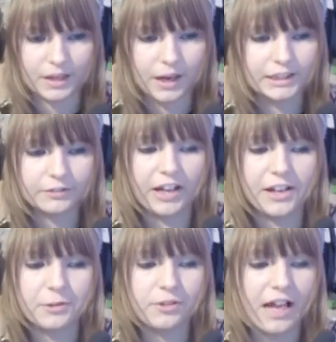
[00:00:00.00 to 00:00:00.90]
I just
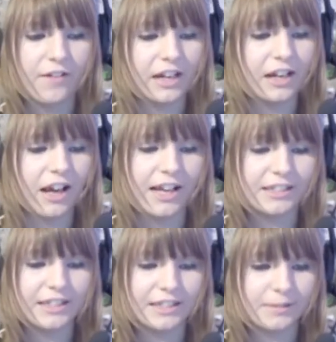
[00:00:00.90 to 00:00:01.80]
realized we don't have any lights
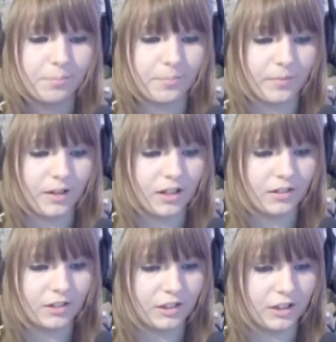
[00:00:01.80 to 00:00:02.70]
in this.
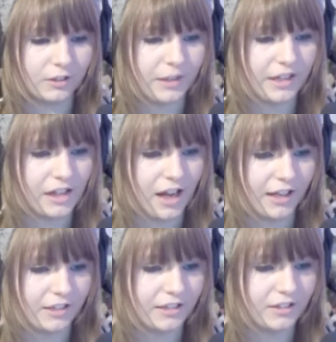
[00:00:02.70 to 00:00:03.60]
Oh god, we need
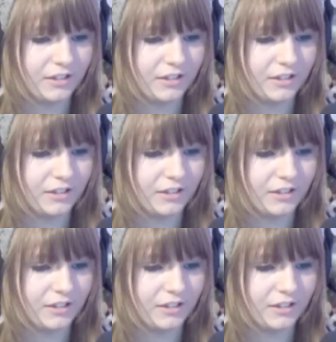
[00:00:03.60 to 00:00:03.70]
lights.